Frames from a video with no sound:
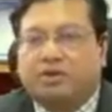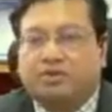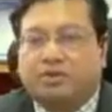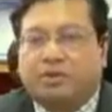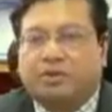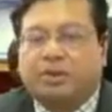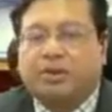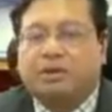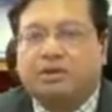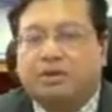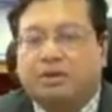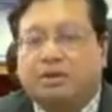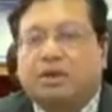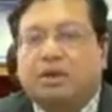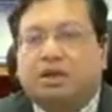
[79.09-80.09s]
stopping
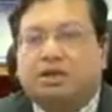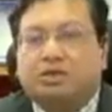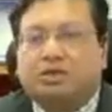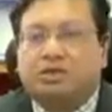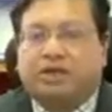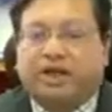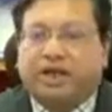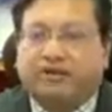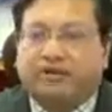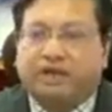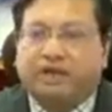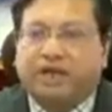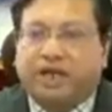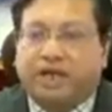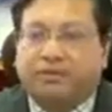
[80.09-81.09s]
to save
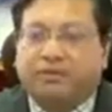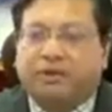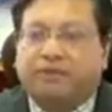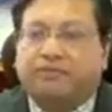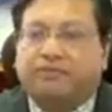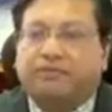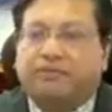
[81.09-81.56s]
the time of